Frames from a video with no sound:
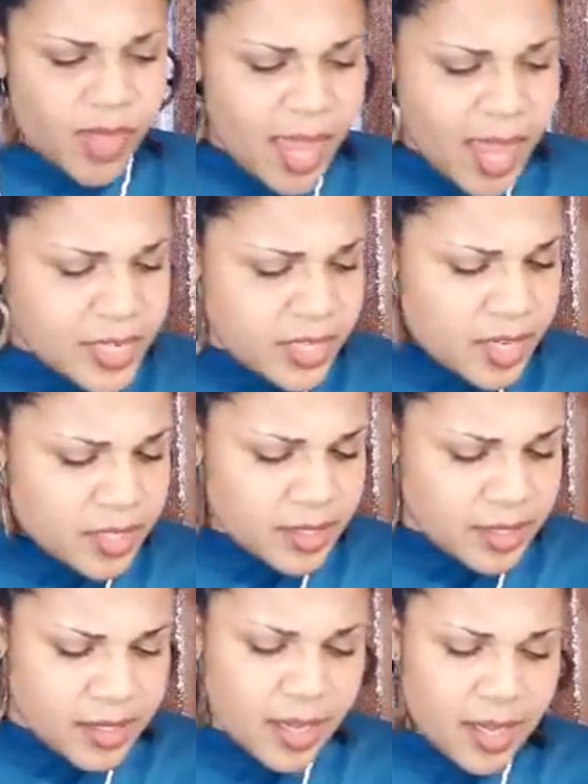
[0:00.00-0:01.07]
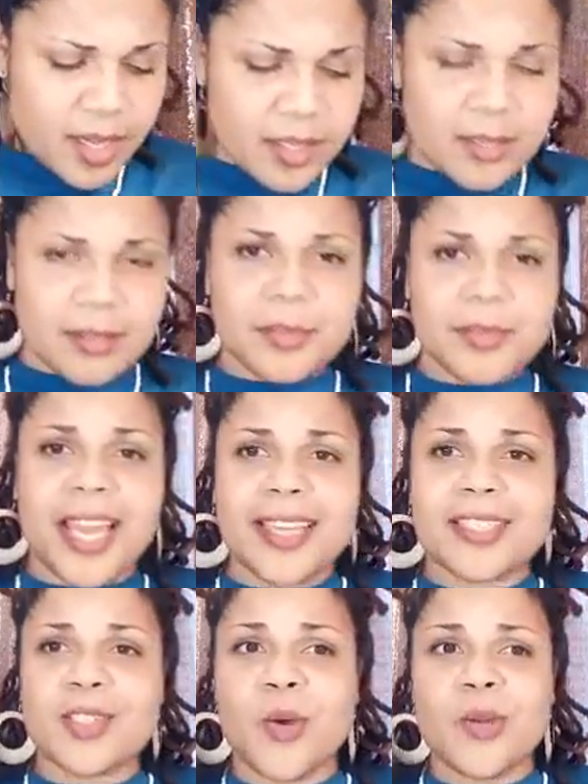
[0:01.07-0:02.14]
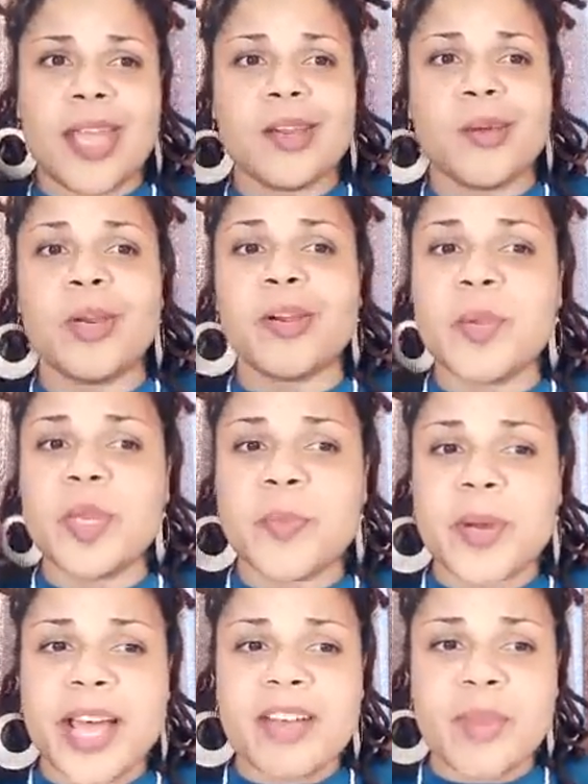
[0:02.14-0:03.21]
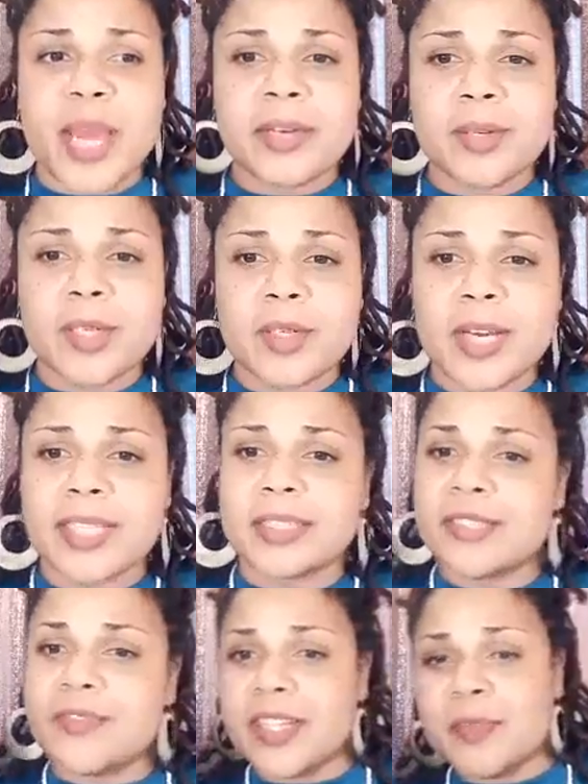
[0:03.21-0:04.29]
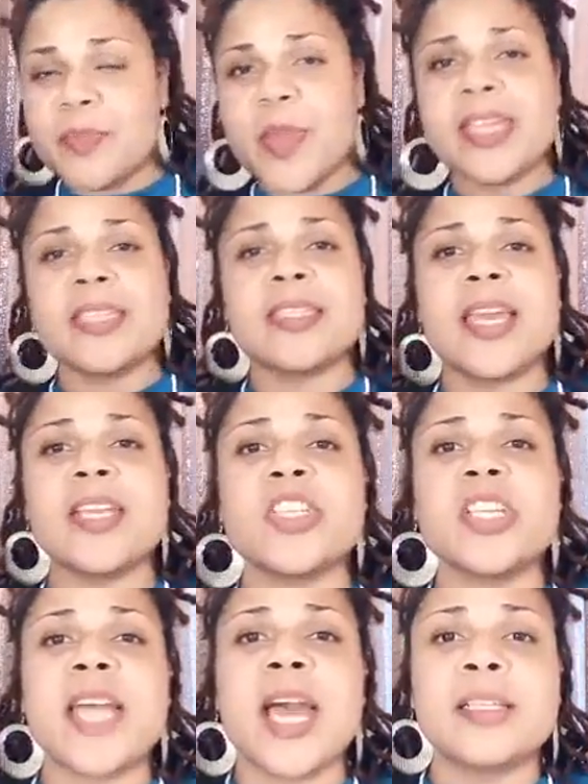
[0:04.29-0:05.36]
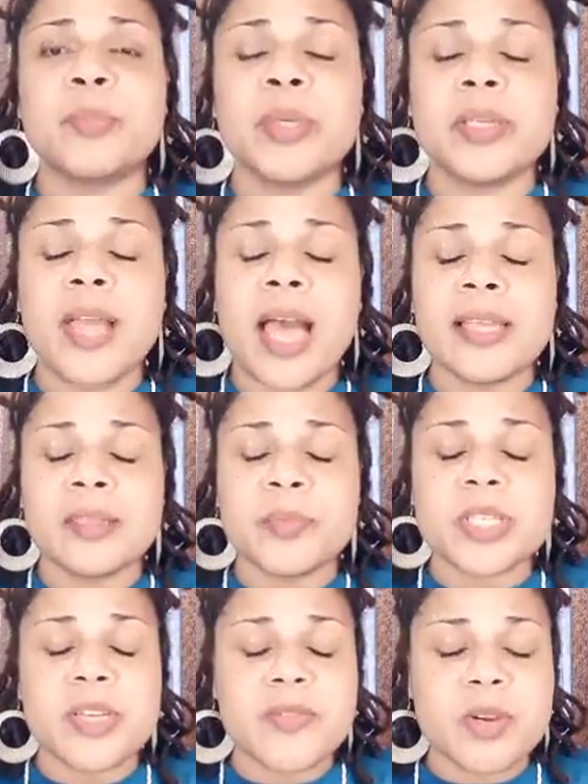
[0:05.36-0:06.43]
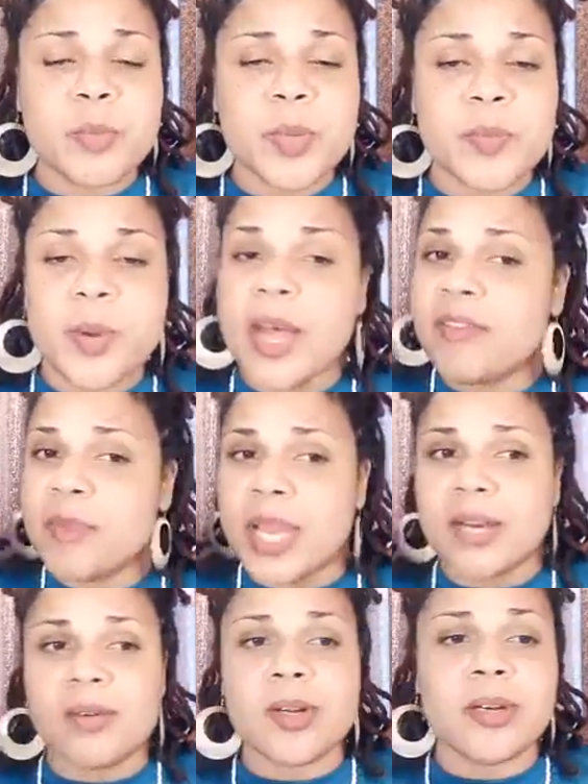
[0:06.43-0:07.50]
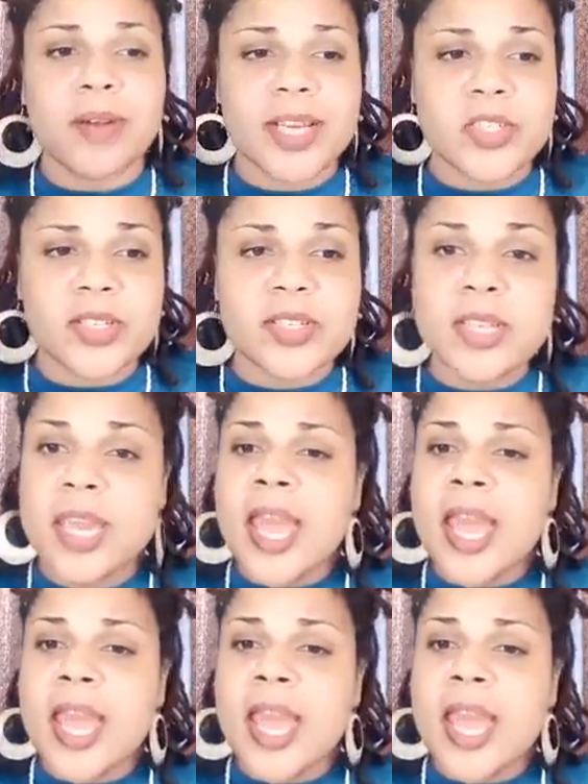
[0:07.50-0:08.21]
Hey Justin, like queer people have microaggressions. East Asian and Island Pacific people have microaggressions.